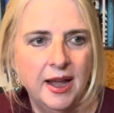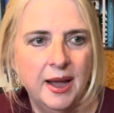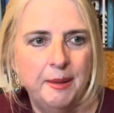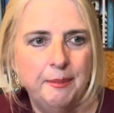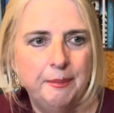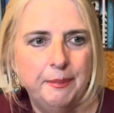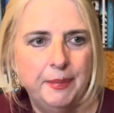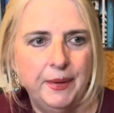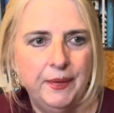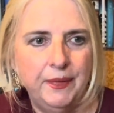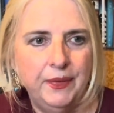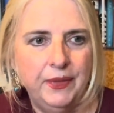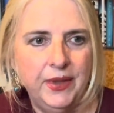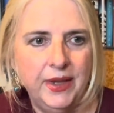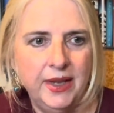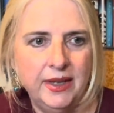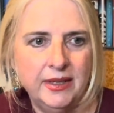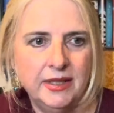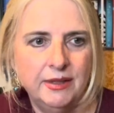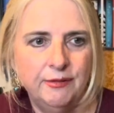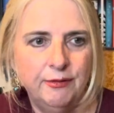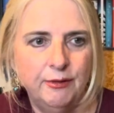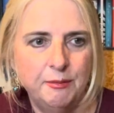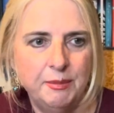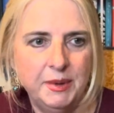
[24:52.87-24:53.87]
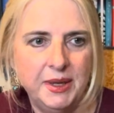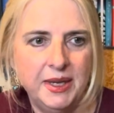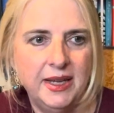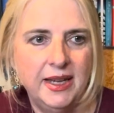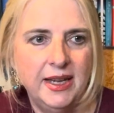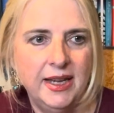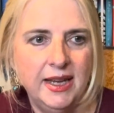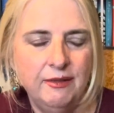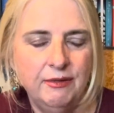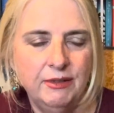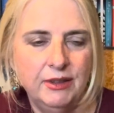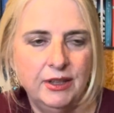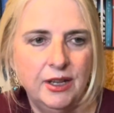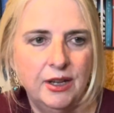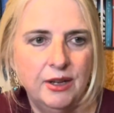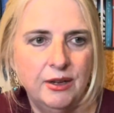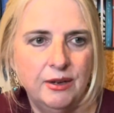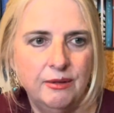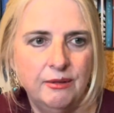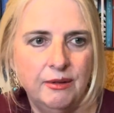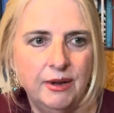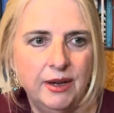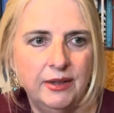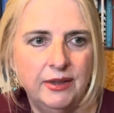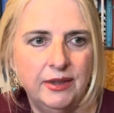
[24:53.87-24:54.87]
But this, for me, even
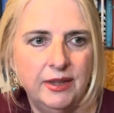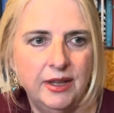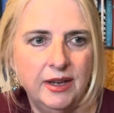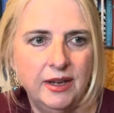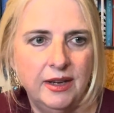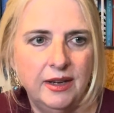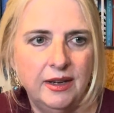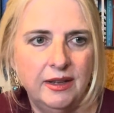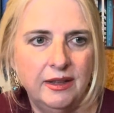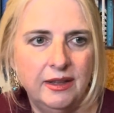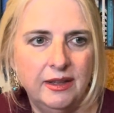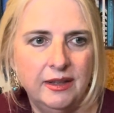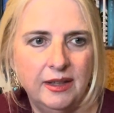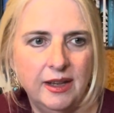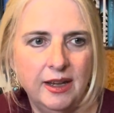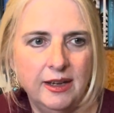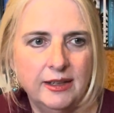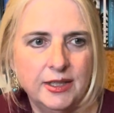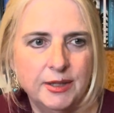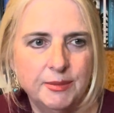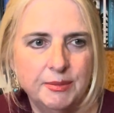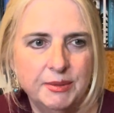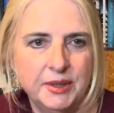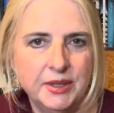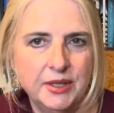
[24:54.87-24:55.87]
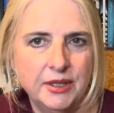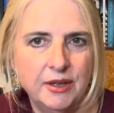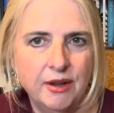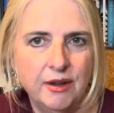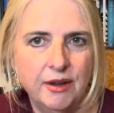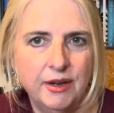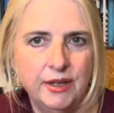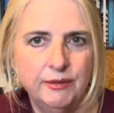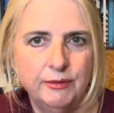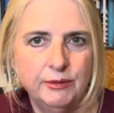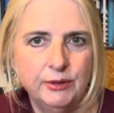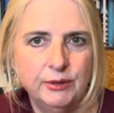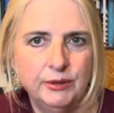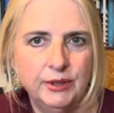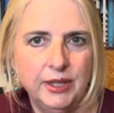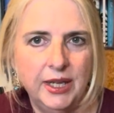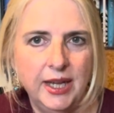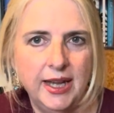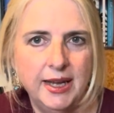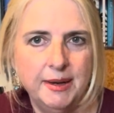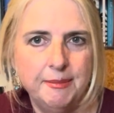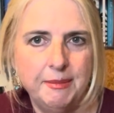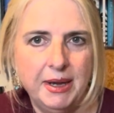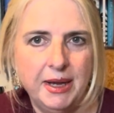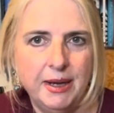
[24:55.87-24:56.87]
though I think the Axeman's Carnival
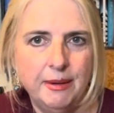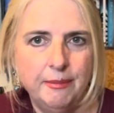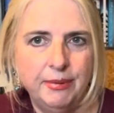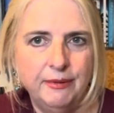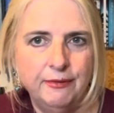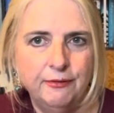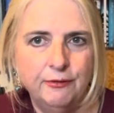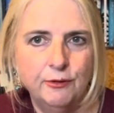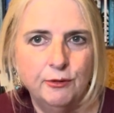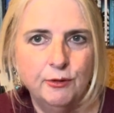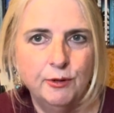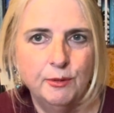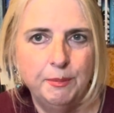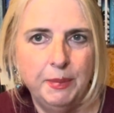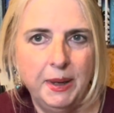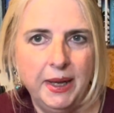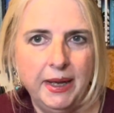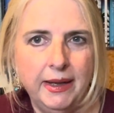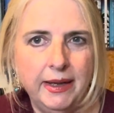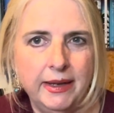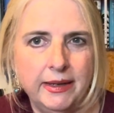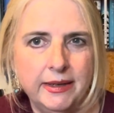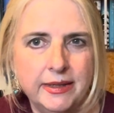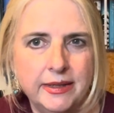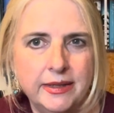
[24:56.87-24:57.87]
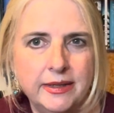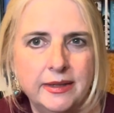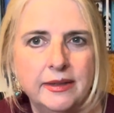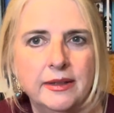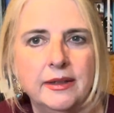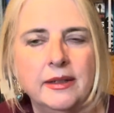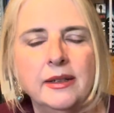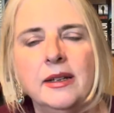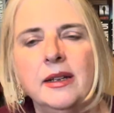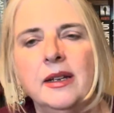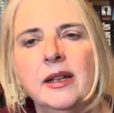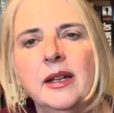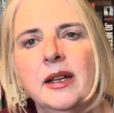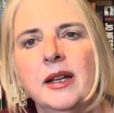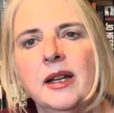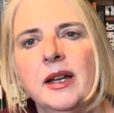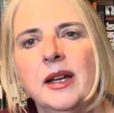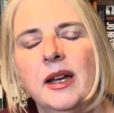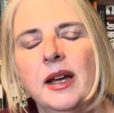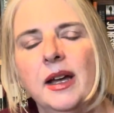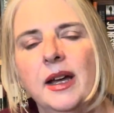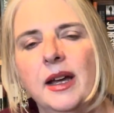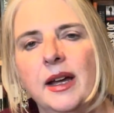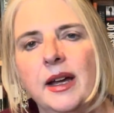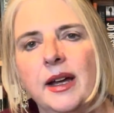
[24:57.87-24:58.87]
came out before Pet,
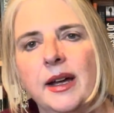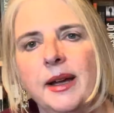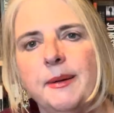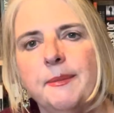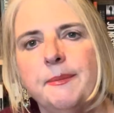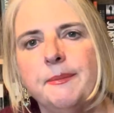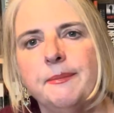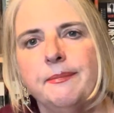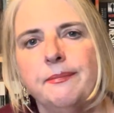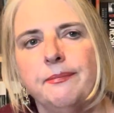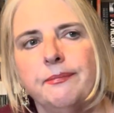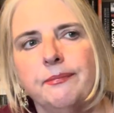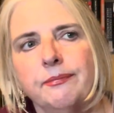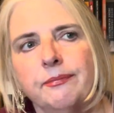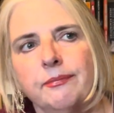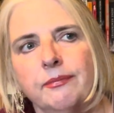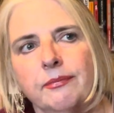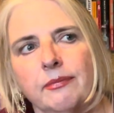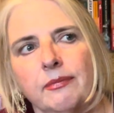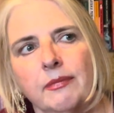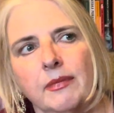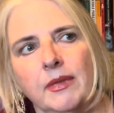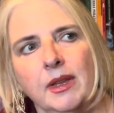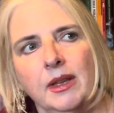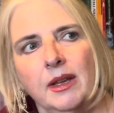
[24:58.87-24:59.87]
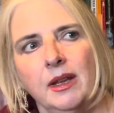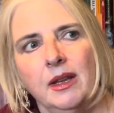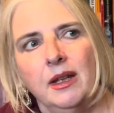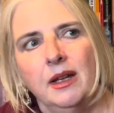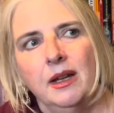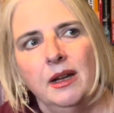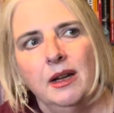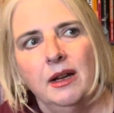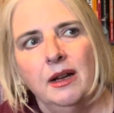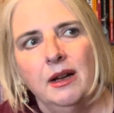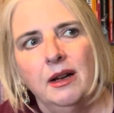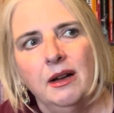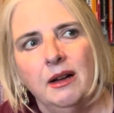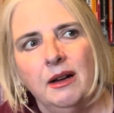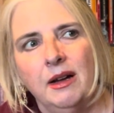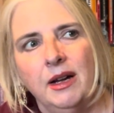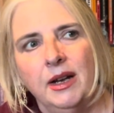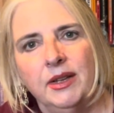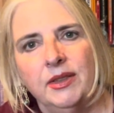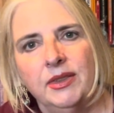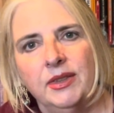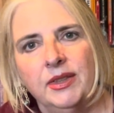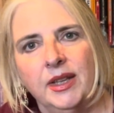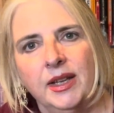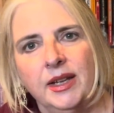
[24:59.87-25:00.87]
I
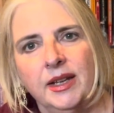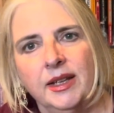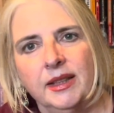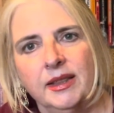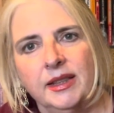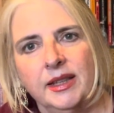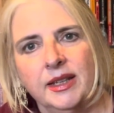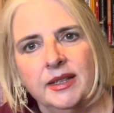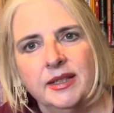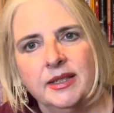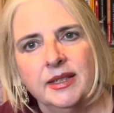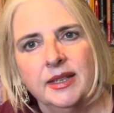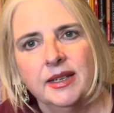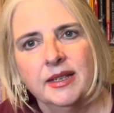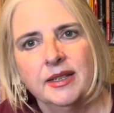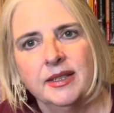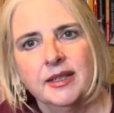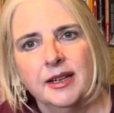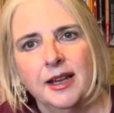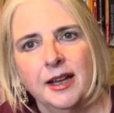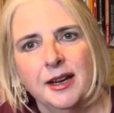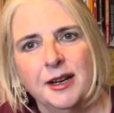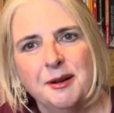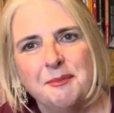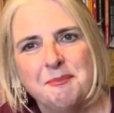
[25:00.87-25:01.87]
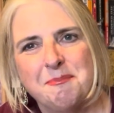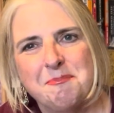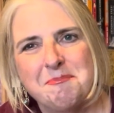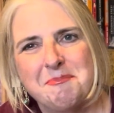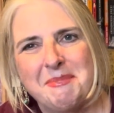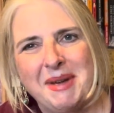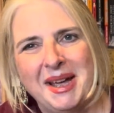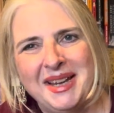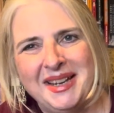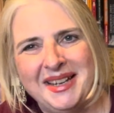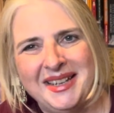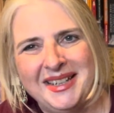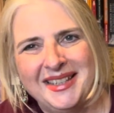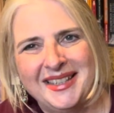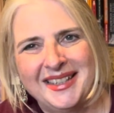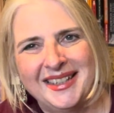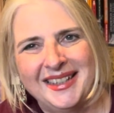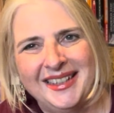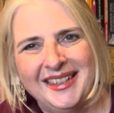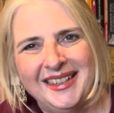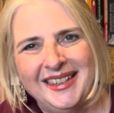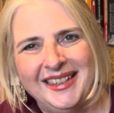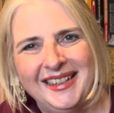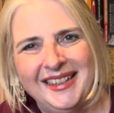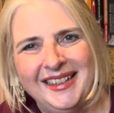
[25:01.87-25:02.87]
think this is an
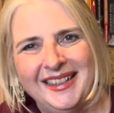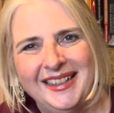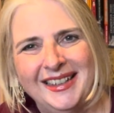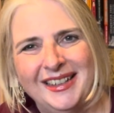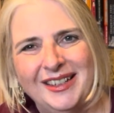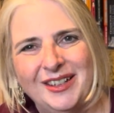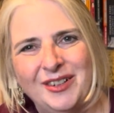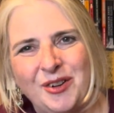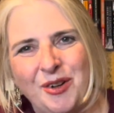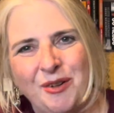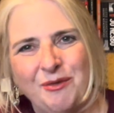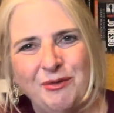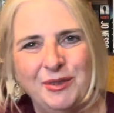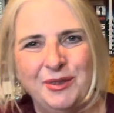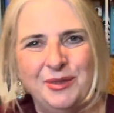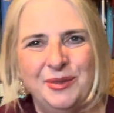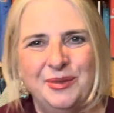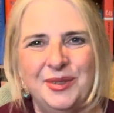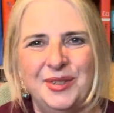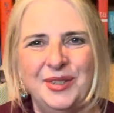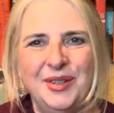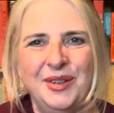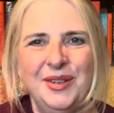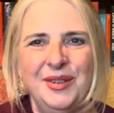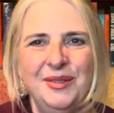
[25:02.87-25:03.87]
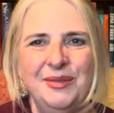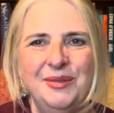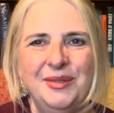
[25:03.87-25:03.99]
amazing novel. So you'll